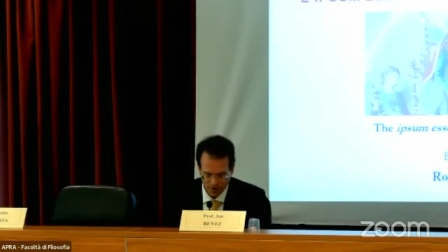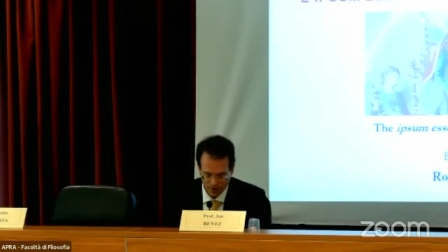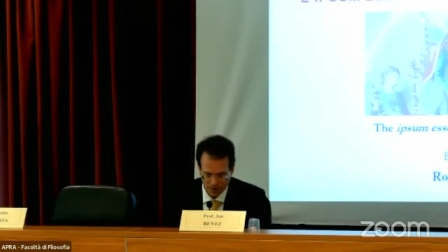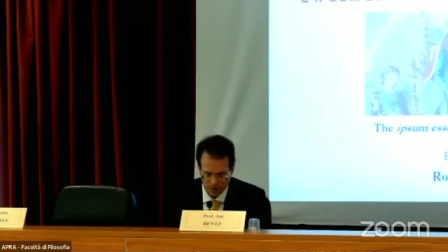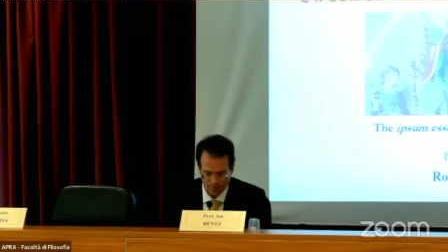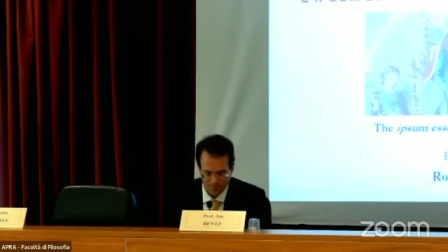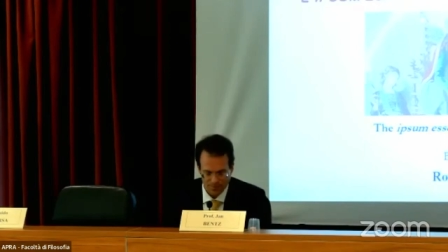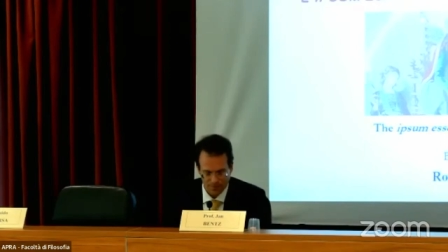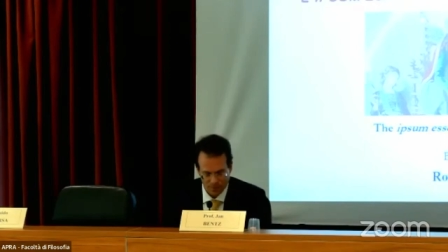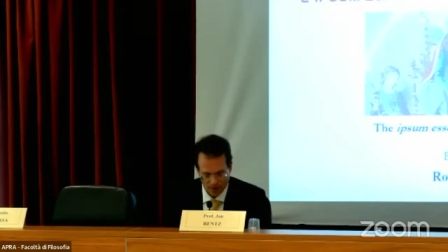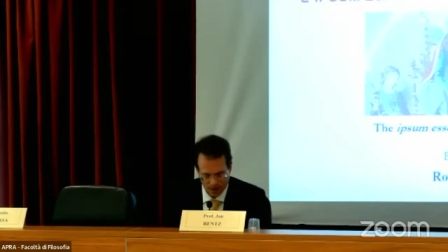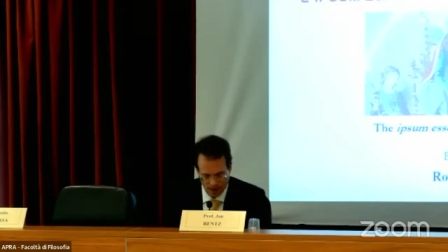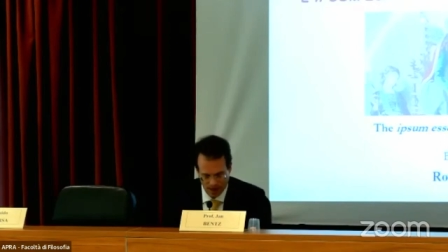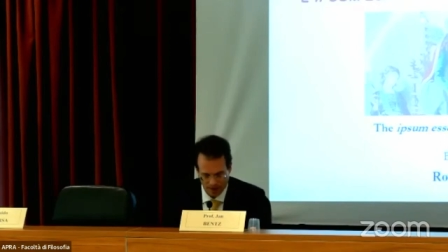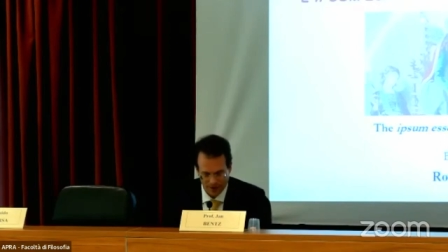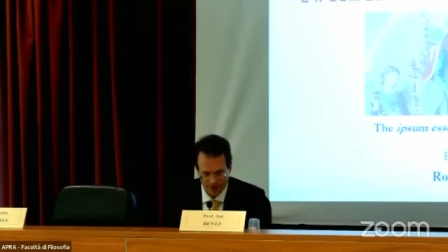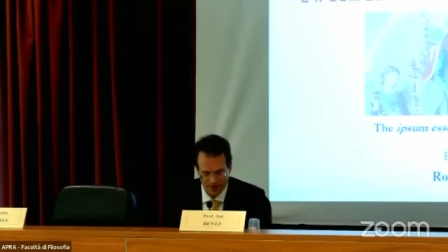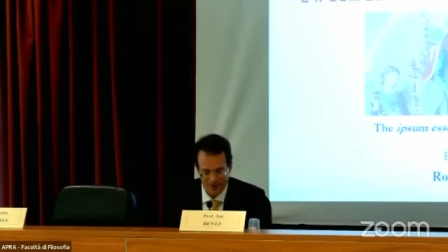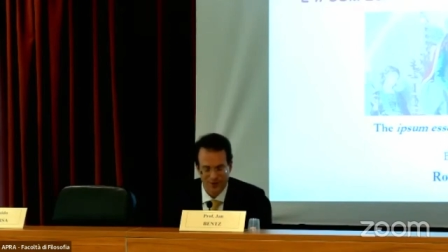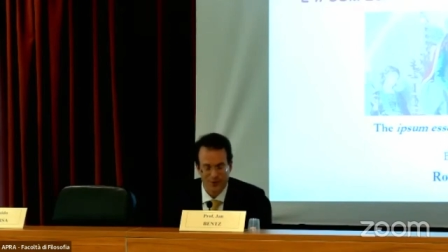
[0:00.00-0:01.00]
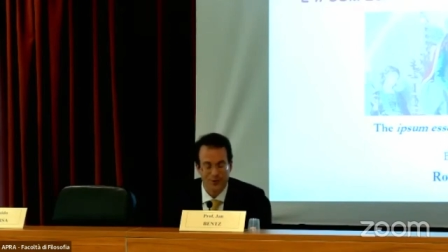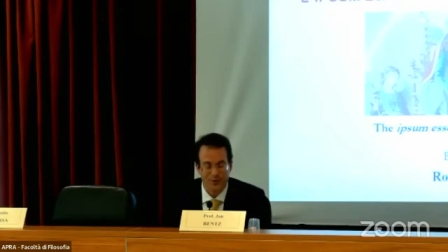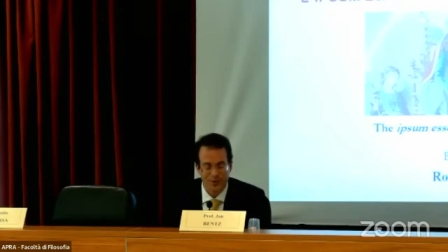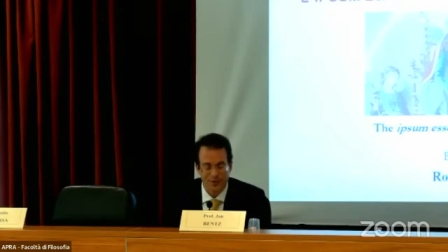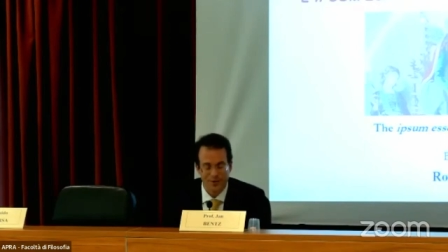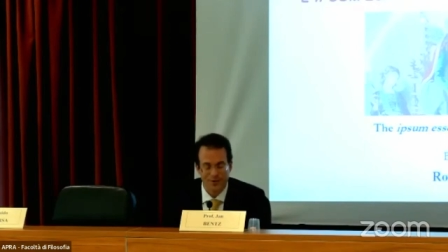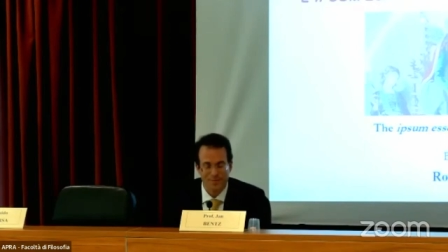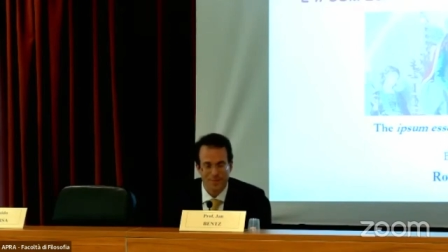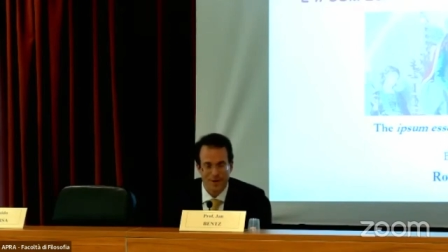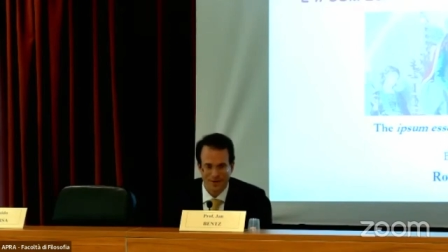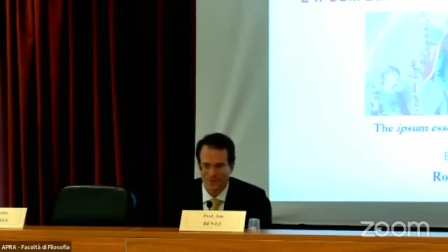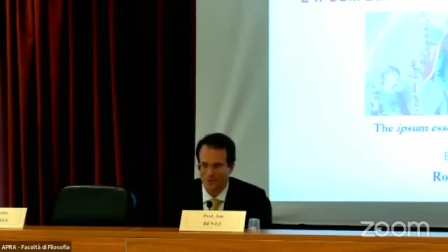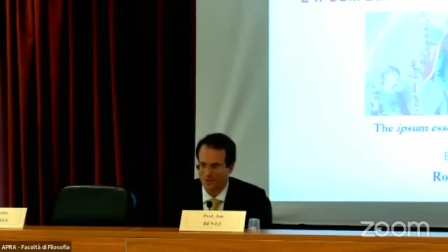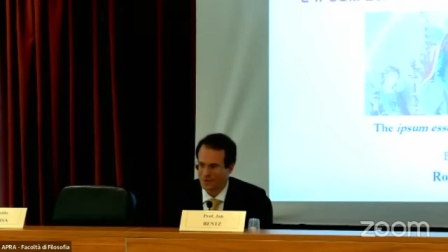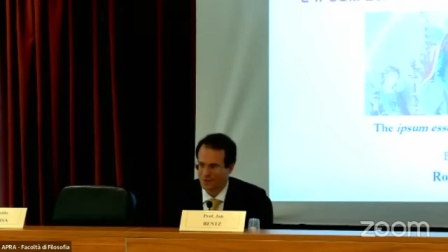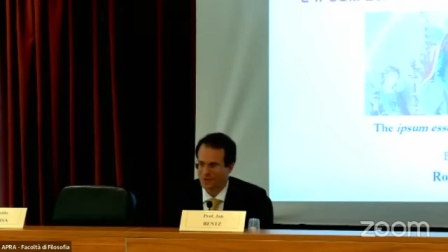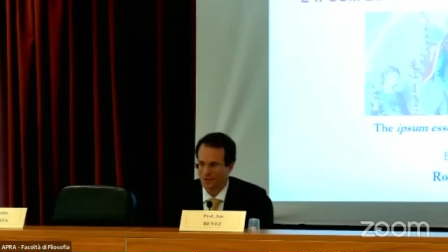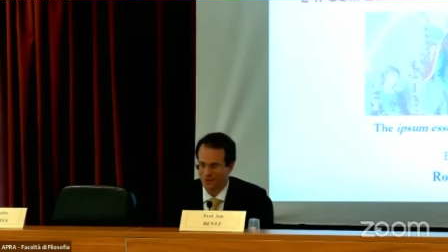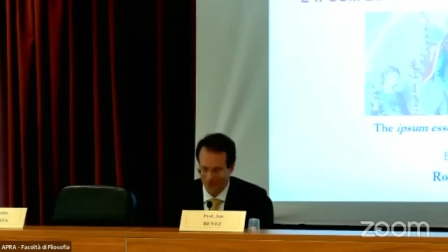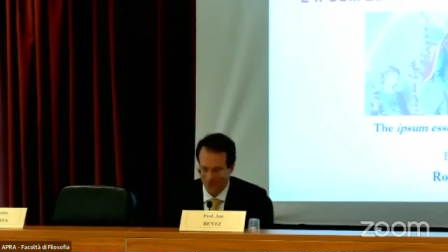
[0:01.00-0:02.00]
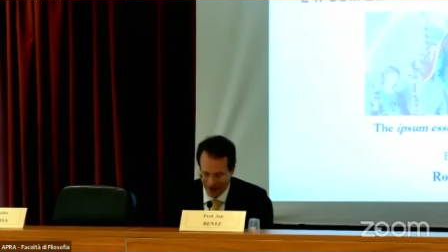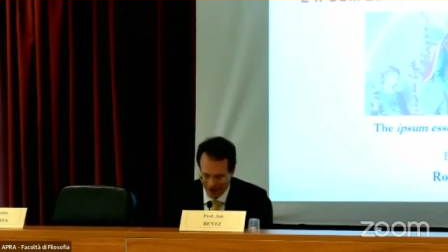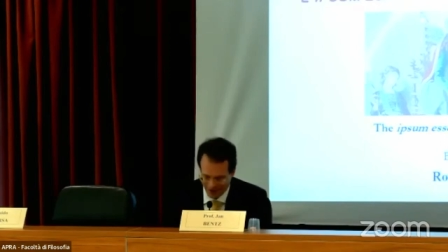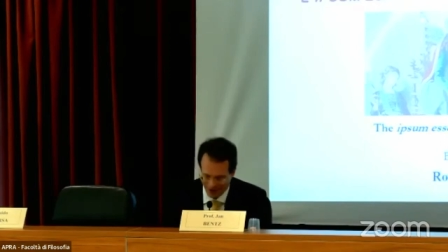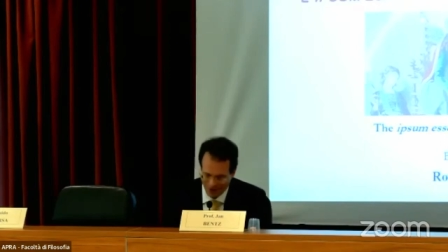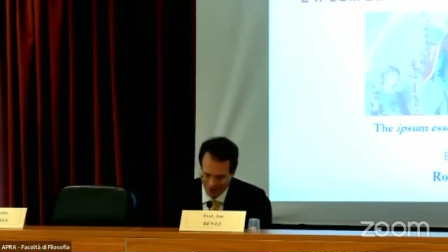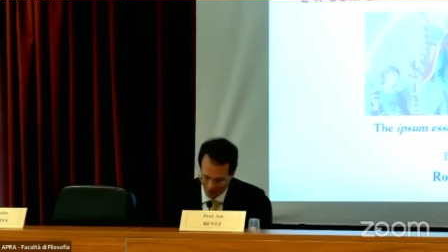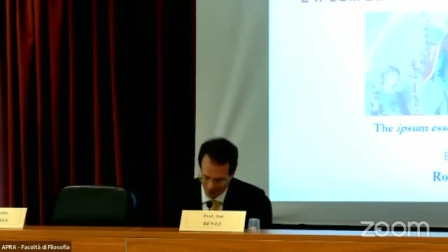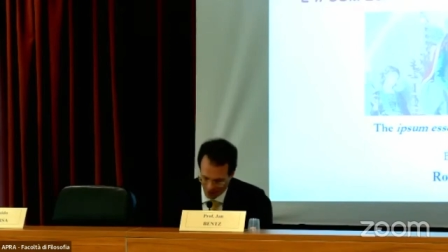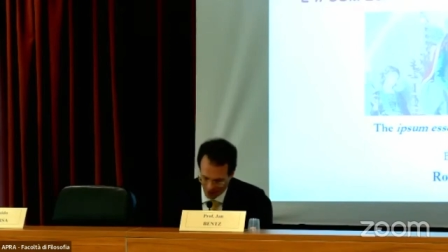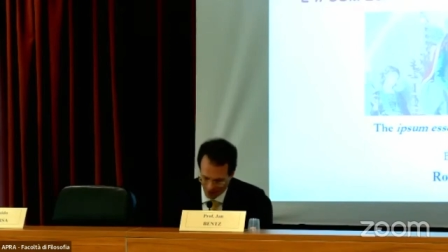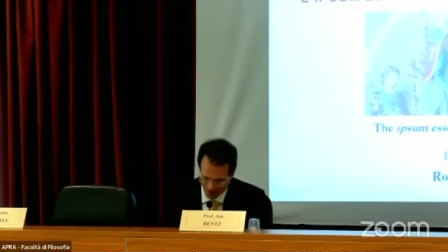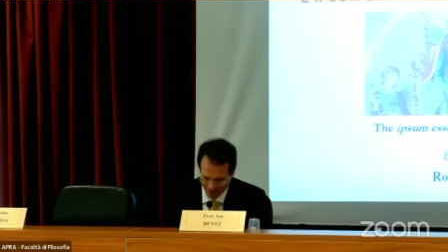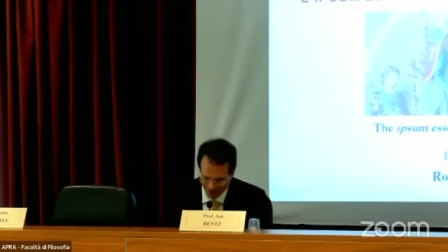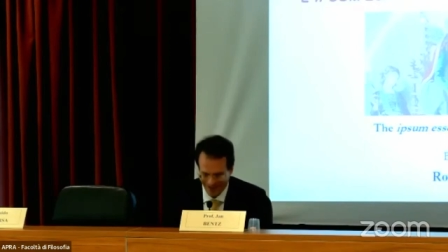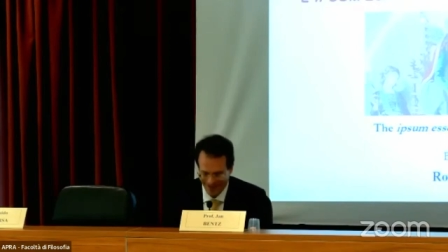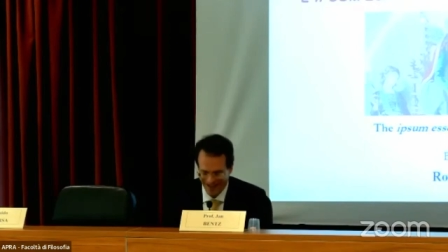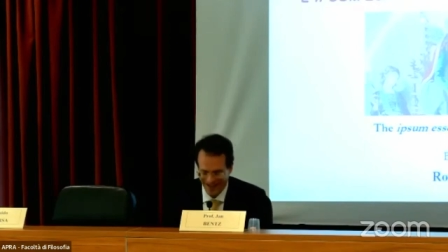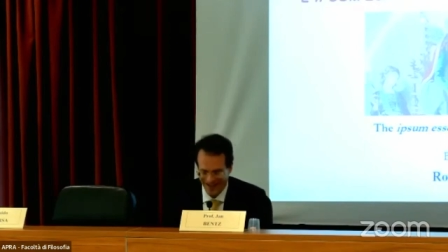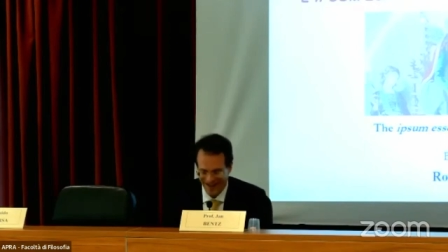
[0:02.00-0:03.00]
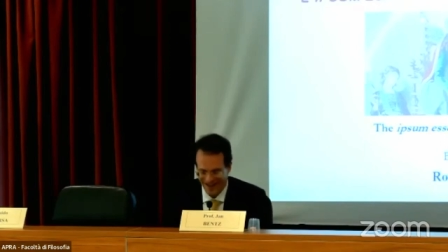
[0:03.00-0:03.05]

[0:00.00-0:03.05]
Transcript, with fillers: So, having secured this metaphysical vantage point,